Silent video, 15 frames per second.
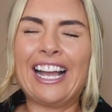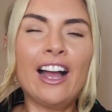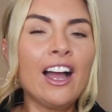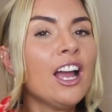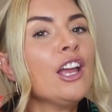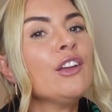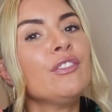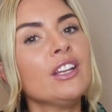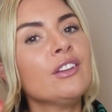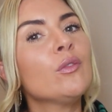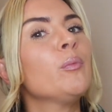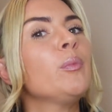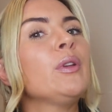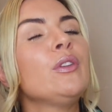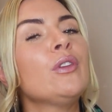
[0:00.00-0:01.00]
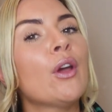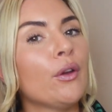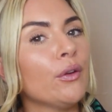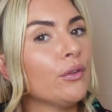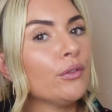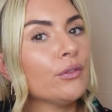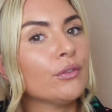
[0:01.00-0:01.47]
I have even been
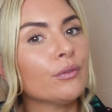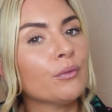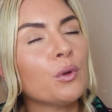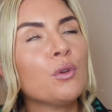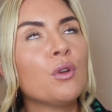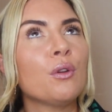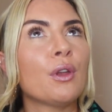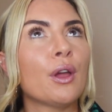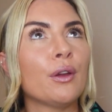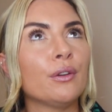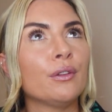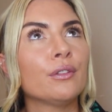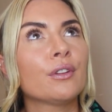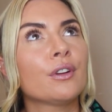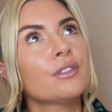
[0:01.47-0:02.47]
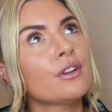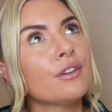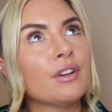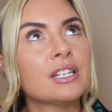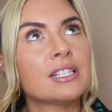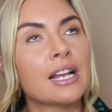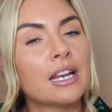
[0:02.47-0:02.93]
known, well not known, because I
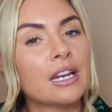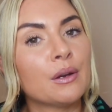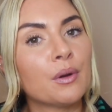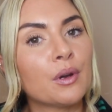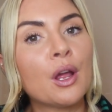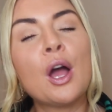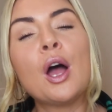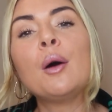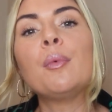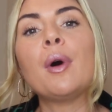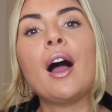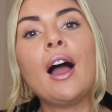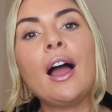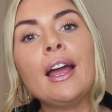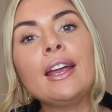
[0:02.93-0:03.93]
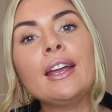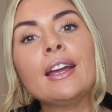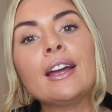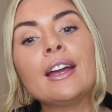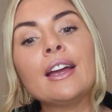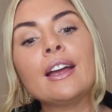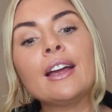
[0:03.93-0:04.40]
don't really tell anyone, but
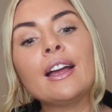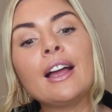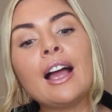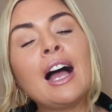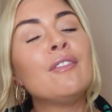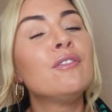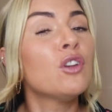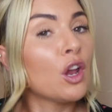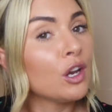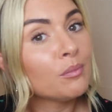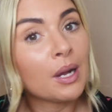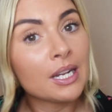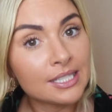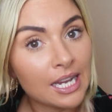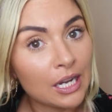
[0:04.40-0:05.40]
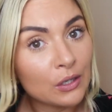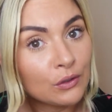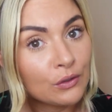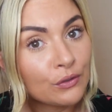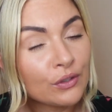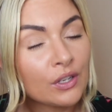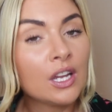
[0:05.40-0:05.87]
I have known
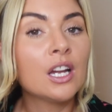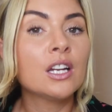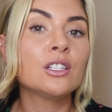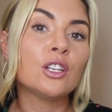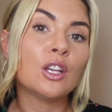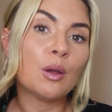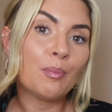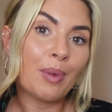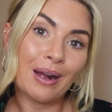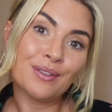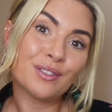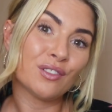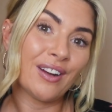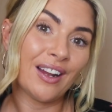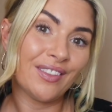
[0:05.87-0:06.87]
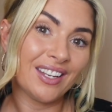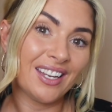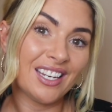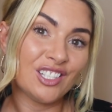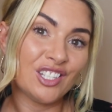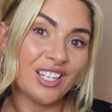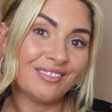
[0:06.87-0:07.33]
myself to bounce around the
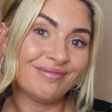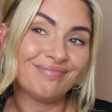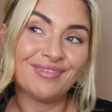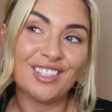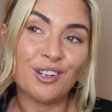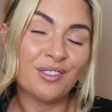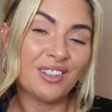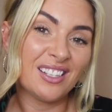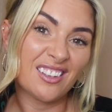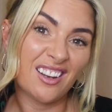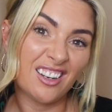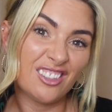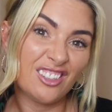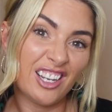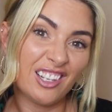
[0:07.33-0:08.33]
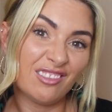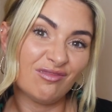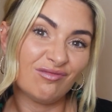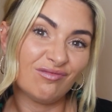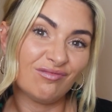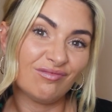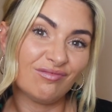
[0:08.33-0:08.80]
kitchen doing this kind of shit.
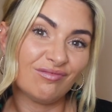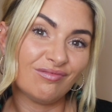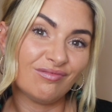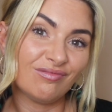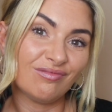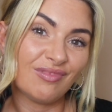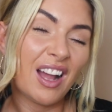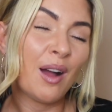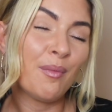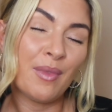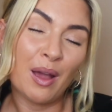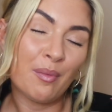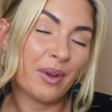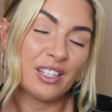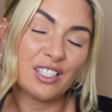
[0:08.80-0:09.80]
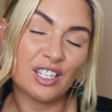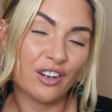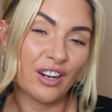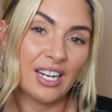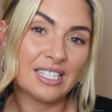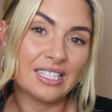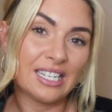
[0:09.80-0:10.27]
I'm that batshit
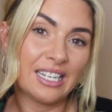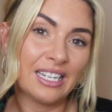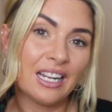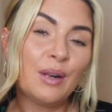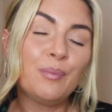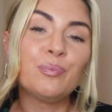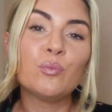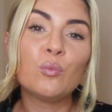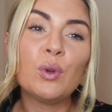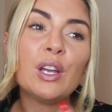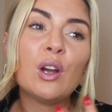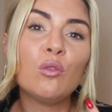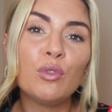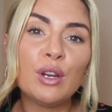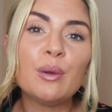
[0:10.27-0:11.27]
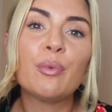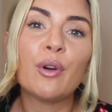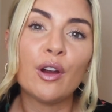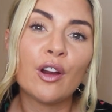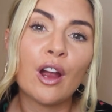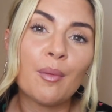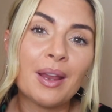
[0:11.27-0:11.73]
crazy. We are
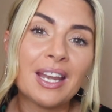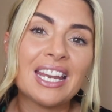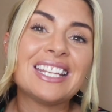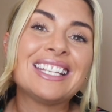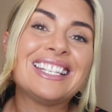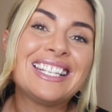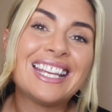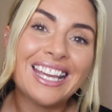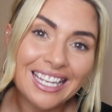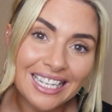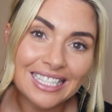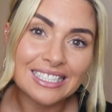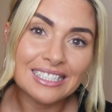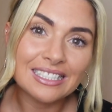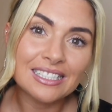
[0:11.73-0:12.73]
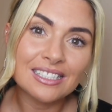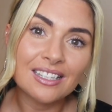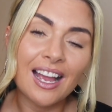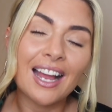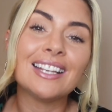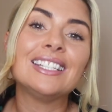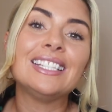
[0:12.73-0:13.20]
reprogramming years
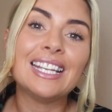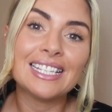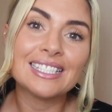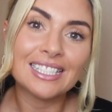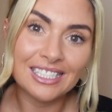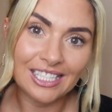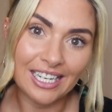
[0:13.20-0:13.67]
and years and